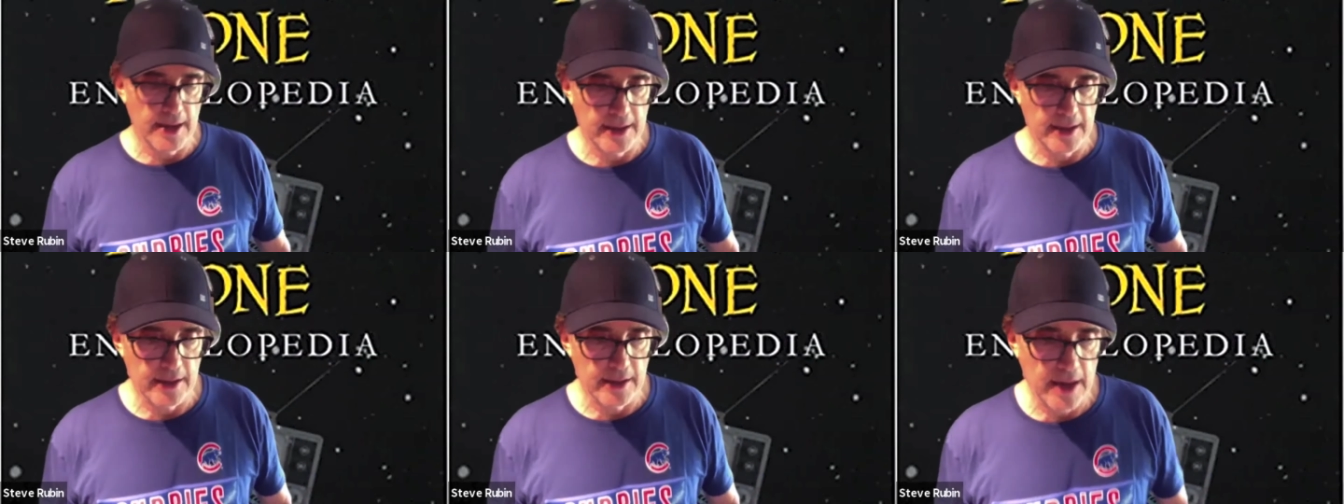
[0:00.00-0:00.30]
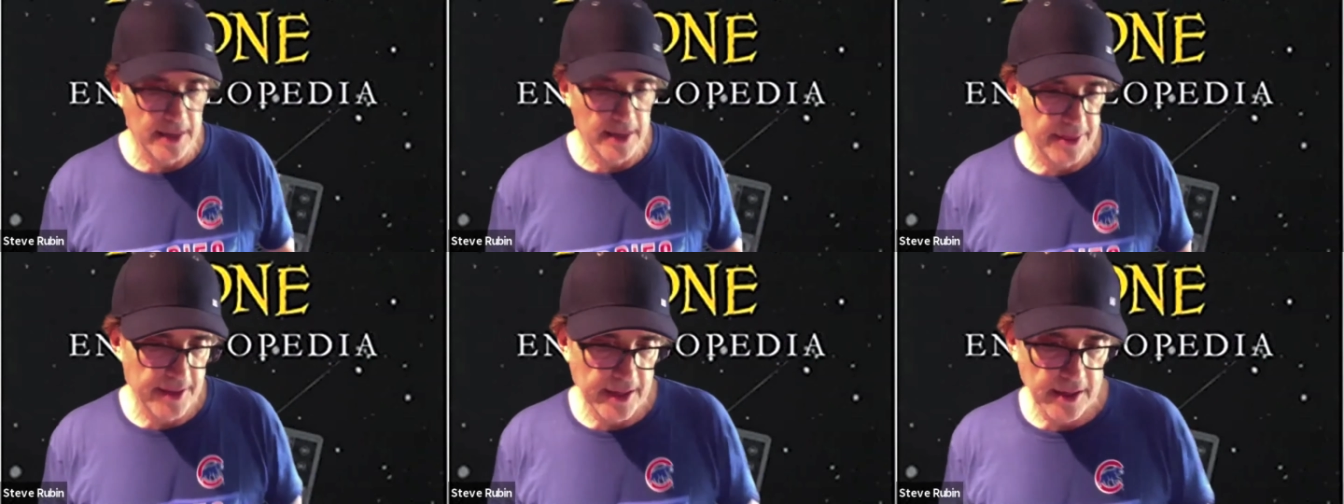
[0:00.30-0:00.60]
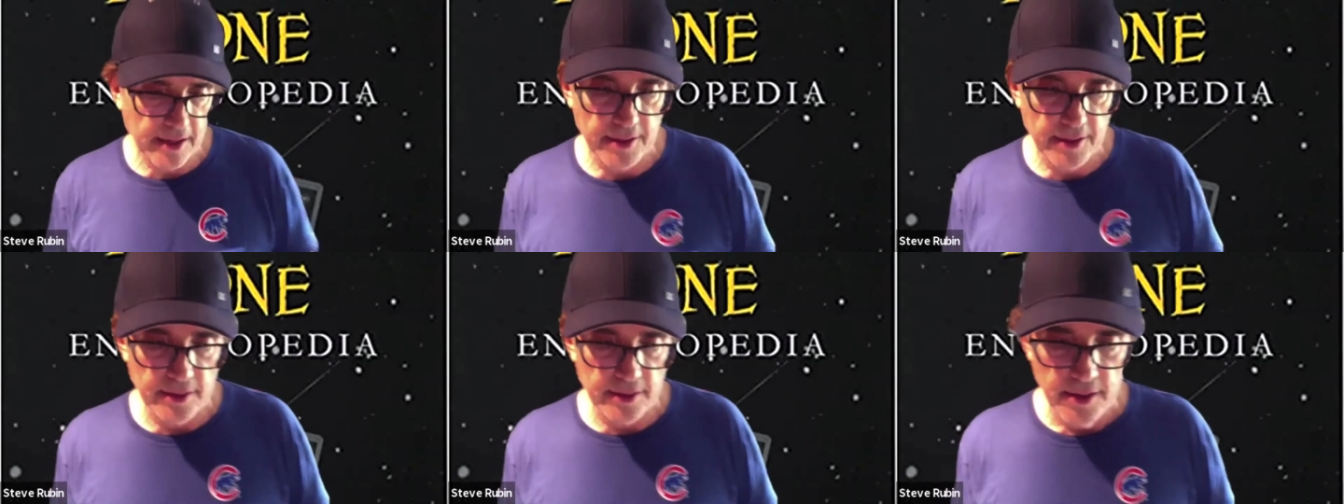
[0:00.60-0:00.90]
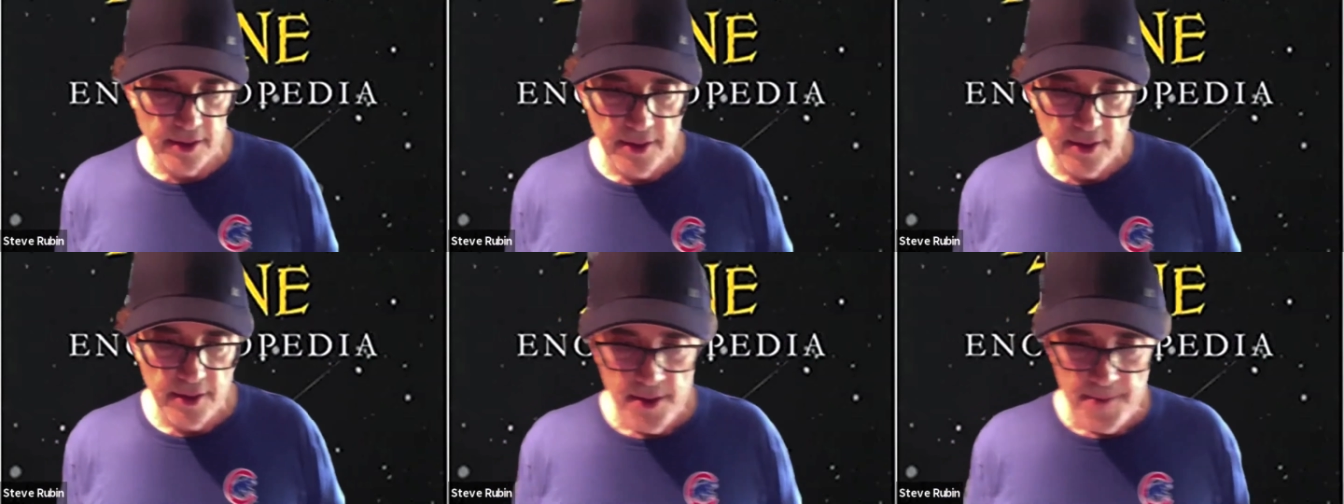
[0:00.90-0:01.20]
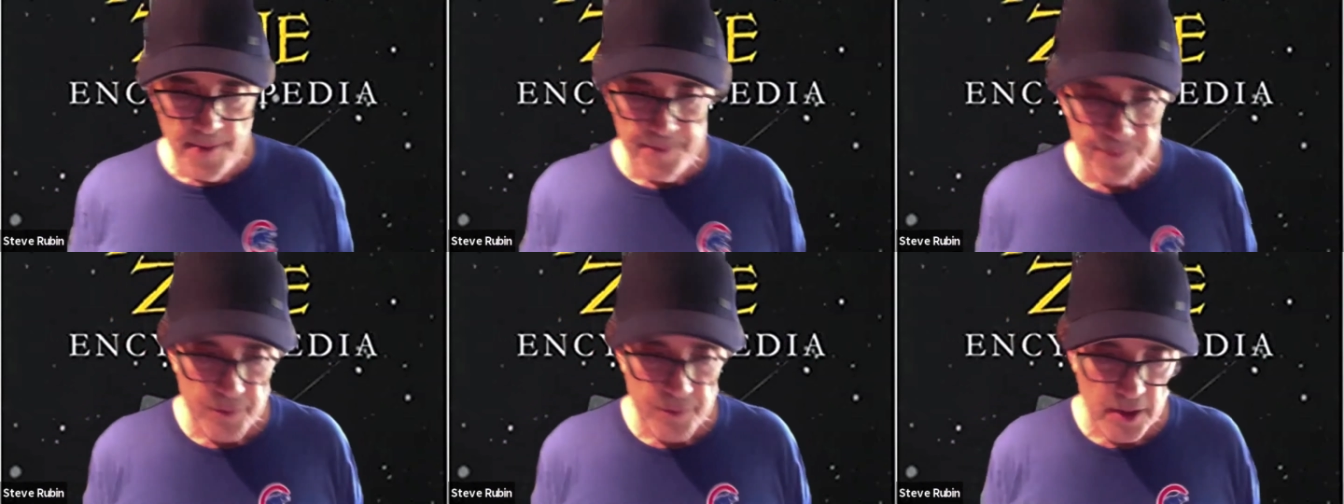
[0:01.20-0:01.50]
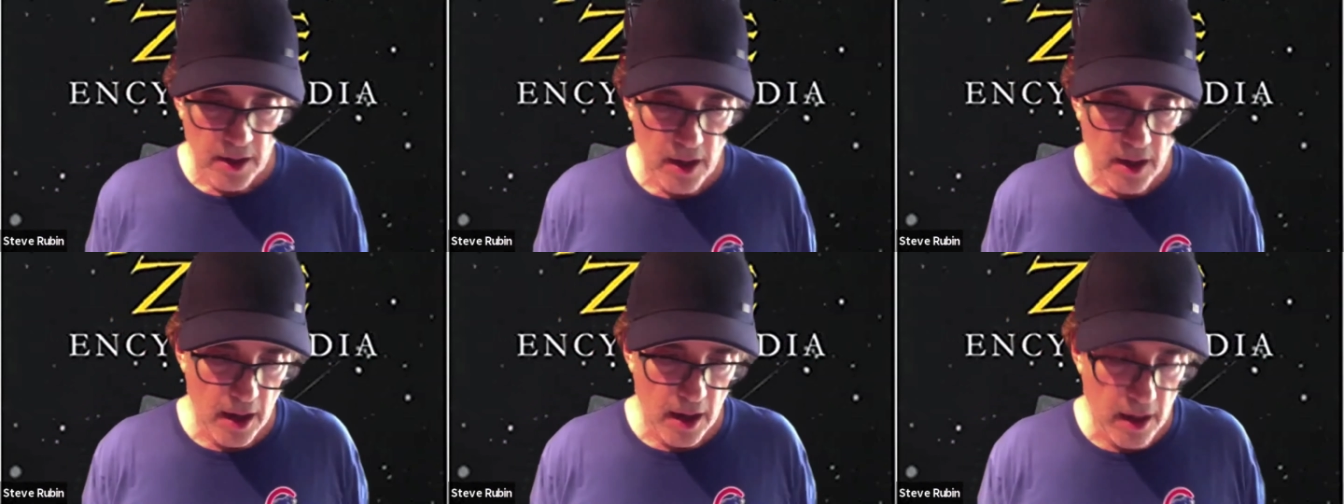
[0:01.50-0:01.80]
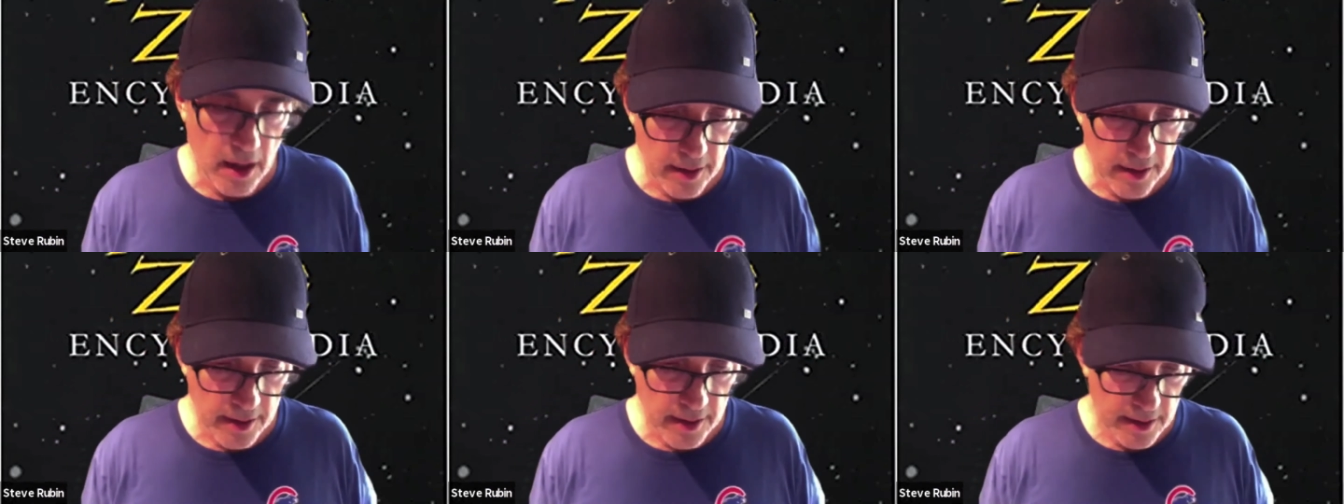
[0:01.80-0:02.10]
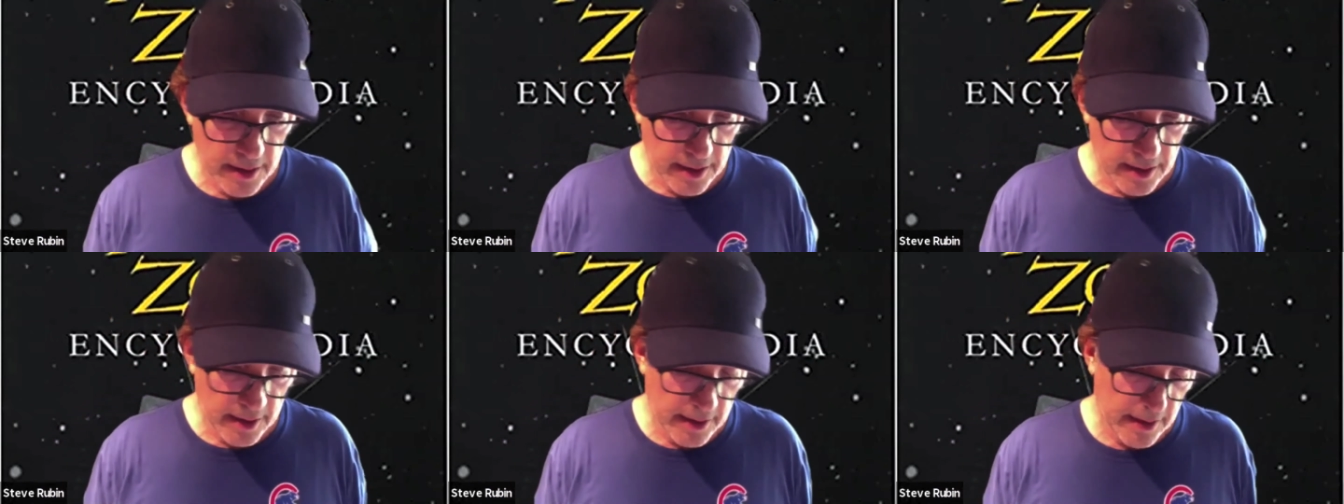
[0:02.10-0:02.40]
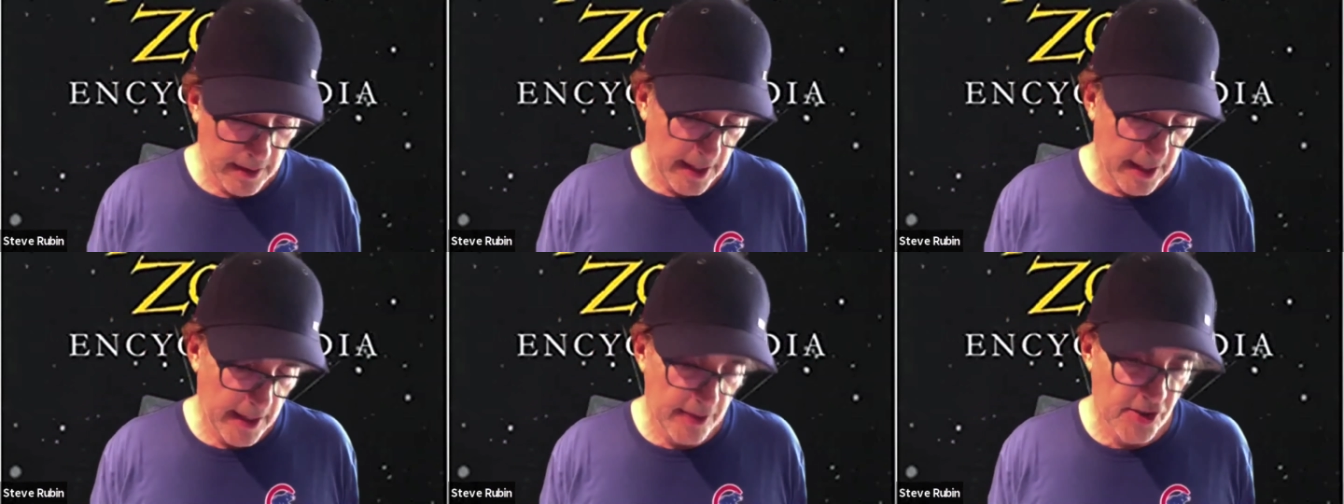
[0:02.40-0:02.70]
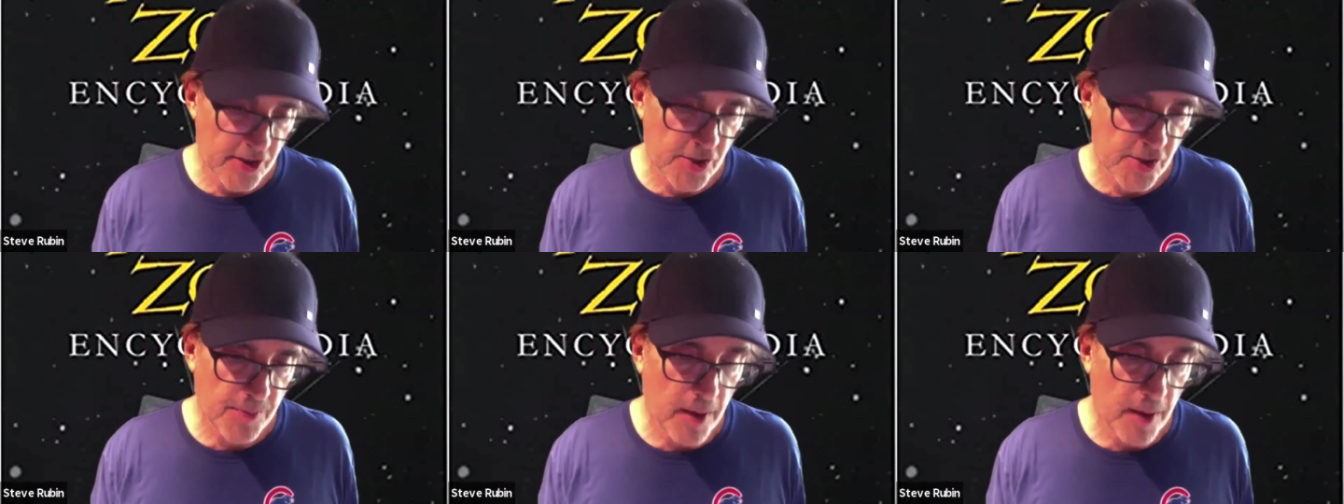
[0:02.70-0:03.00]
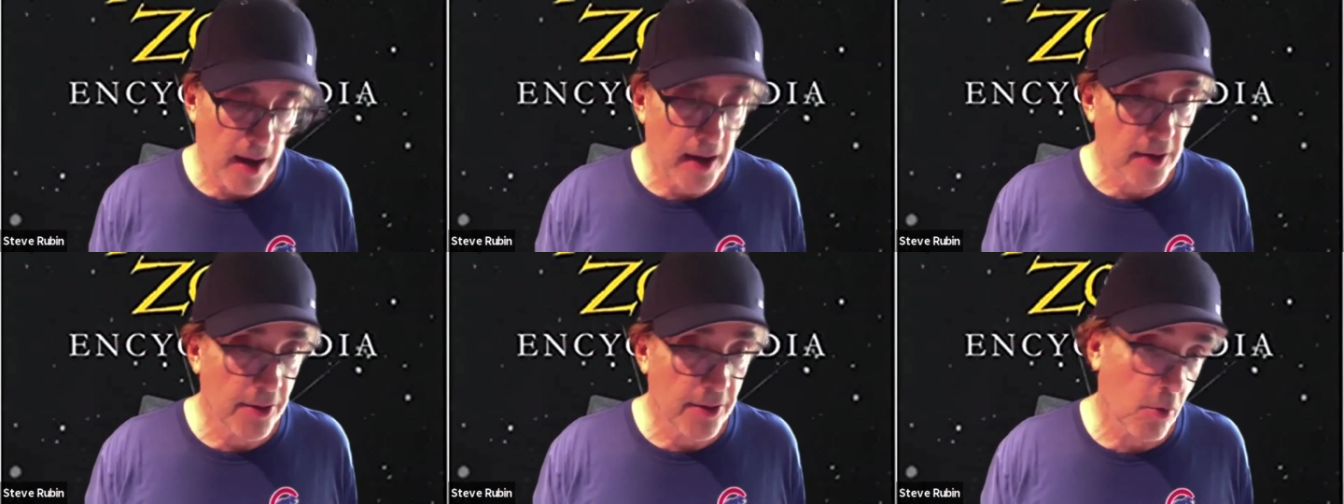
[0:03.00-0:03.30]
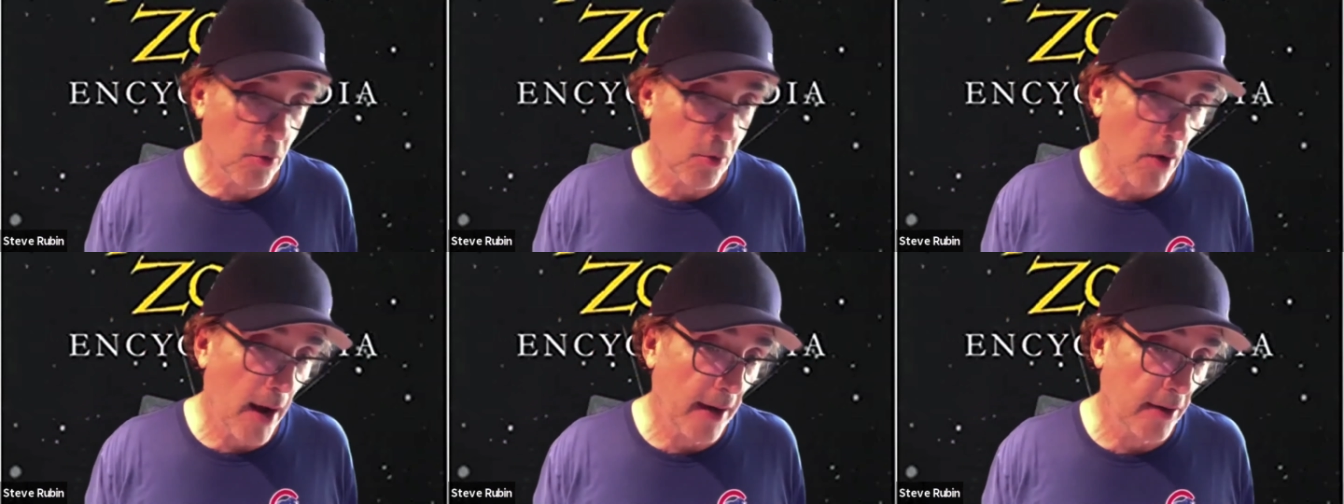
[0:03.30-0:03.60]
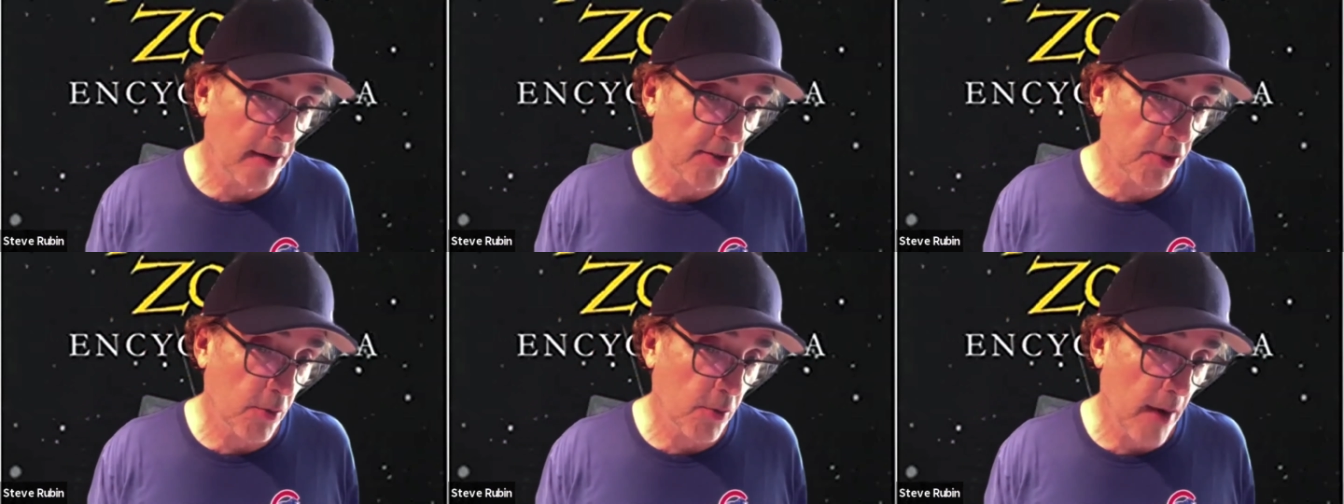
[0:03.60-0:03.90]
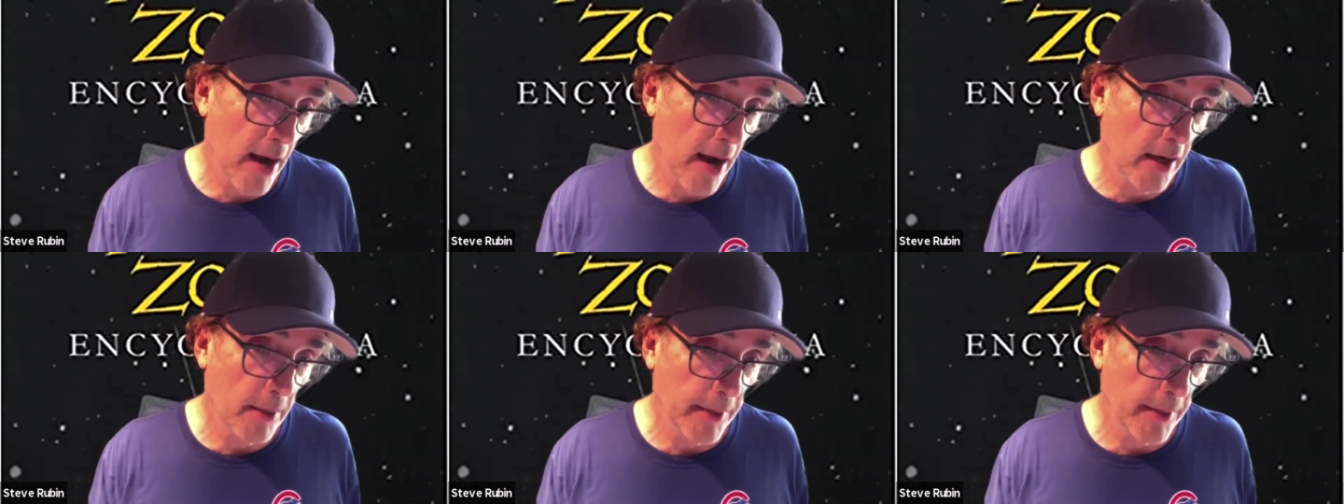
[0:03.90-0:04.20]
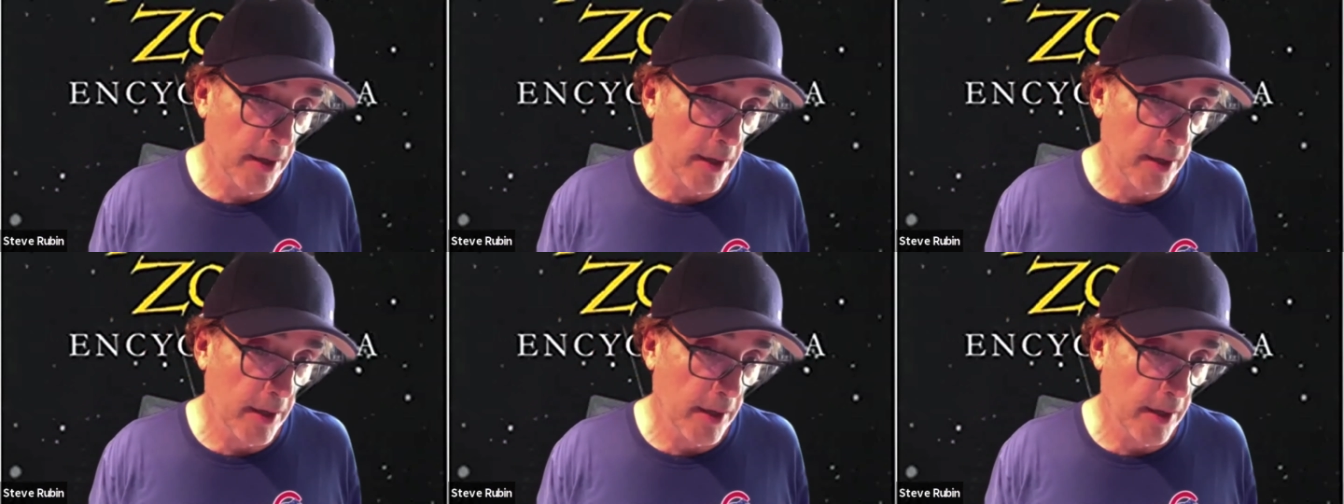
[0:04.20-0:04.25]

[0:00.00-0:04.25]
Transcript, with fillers: And I think that uh, he inspired the writers around him.